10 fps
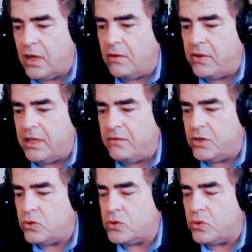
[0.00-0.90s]
of
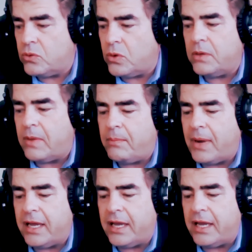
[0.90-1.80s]
individuals who are worried about
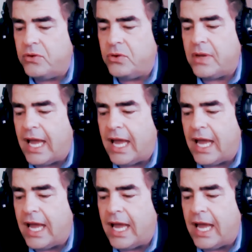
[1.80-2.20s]
buying food,